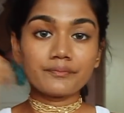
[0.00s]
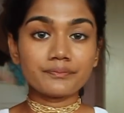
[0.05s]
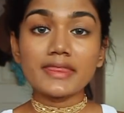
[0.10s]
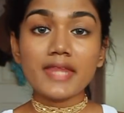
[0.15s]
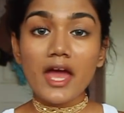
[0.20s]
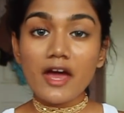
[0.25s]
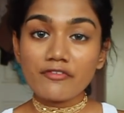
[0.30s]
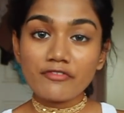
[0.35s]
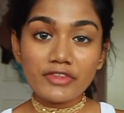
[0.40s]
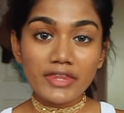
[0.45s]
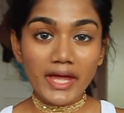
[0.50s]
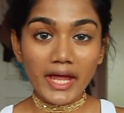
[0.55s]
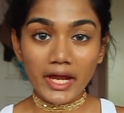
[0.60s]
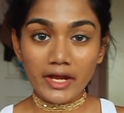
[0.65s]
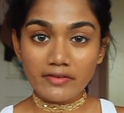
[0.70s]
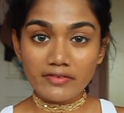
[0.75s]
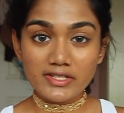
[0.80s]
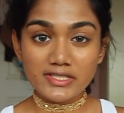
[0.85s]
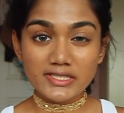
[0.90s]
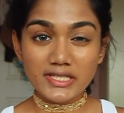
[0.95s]
Now for the
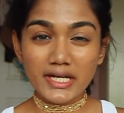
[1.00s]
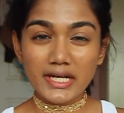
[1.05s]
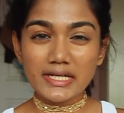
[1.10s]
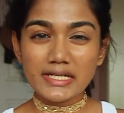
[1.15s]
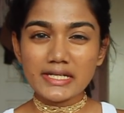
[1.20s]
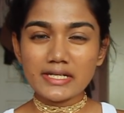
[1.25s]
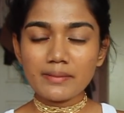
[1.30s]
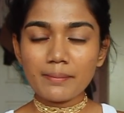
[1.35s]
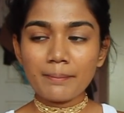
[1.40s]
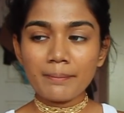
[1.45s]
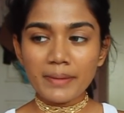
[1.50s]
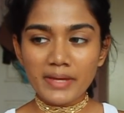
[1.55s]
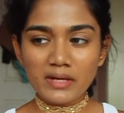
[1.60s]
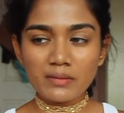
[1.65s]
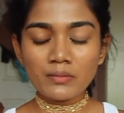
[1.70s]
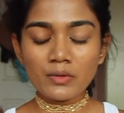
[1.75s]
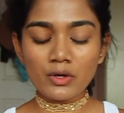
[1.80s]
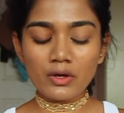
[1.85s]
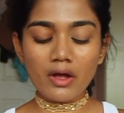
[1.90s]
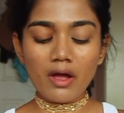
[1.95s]
areas that I need a
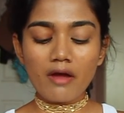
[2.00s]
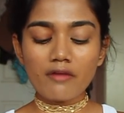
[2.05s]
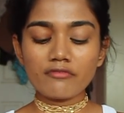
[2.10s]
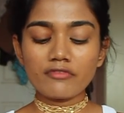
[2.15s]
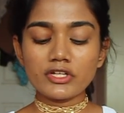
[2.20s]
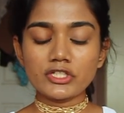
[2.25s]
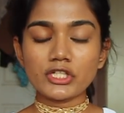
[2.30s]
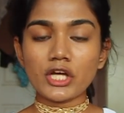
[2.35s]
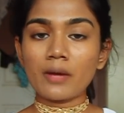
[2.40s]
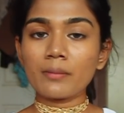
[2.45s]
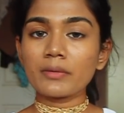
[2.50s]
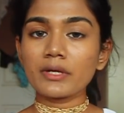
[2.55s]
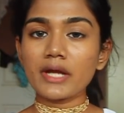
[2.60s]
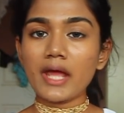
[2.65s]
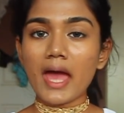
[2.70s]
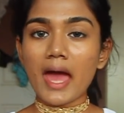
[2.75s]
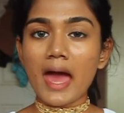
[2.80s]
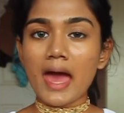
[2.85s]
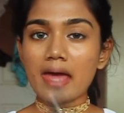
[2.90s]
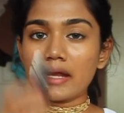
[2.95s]
bit more coverage, I'm
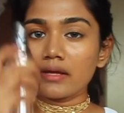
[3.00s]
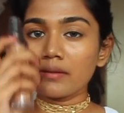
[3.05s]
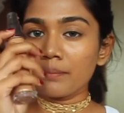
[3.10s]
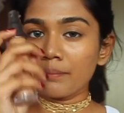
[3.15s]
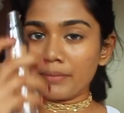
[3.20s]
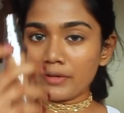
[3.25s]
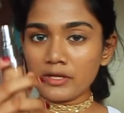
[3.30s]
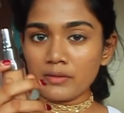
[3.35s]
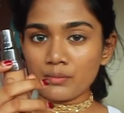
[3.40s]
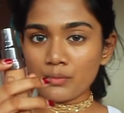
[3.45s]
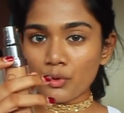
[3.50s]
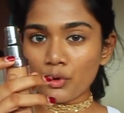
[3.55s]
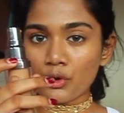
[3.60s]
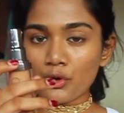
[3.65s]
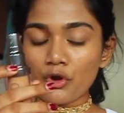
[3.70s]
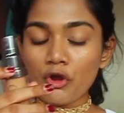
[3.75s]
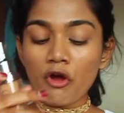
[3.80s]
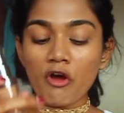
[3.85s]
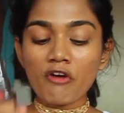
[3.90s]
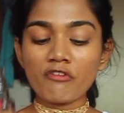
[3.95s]
gonna add a bit
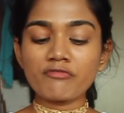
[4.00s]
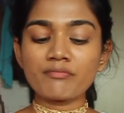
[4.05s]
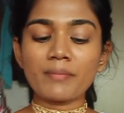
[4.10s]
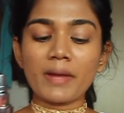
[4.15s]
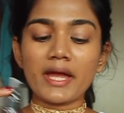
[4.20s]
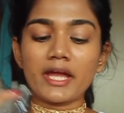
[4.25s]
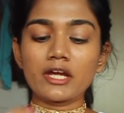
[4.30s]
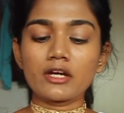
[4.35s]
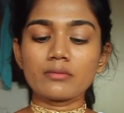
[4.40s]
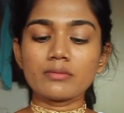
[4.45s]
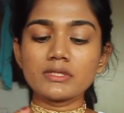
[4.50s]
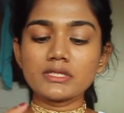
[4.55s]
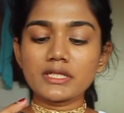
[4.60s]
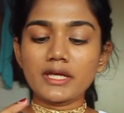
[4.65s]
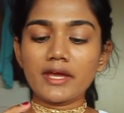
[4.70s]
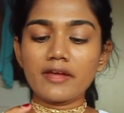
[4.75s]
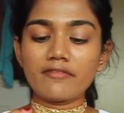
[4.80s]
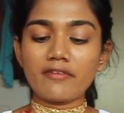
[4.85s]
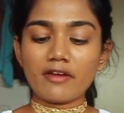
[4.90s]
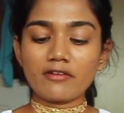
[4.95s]
more of my Urban
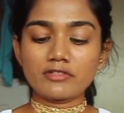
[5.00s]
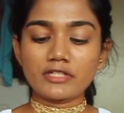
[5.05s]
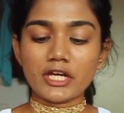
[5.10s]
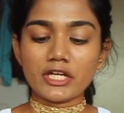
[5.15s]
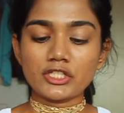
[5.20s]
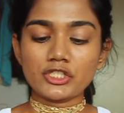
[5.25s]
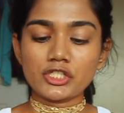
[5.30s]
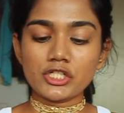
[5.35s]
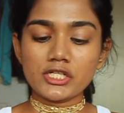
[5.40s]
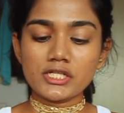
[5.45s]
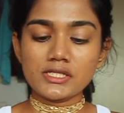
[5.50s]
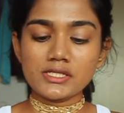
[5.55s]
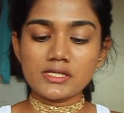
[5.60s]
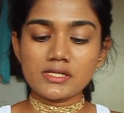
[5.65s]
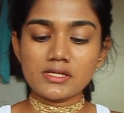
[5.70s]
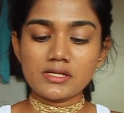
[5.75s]
Decay foundation.